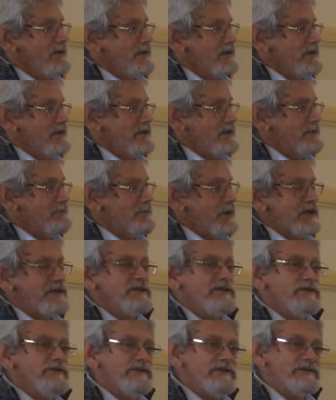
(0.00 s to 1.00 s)
The
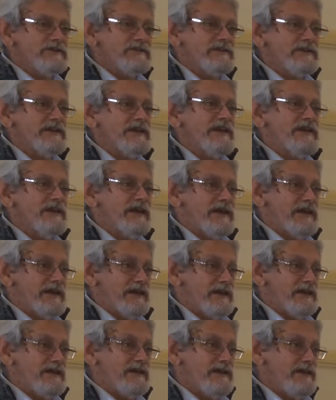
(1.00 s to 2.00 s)
bacterial
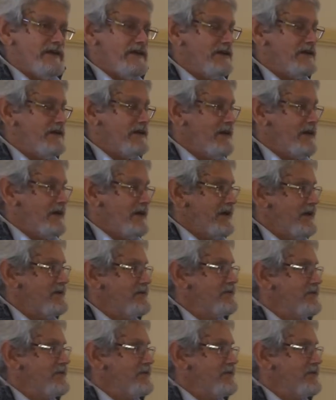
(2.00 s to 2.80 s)
DNA is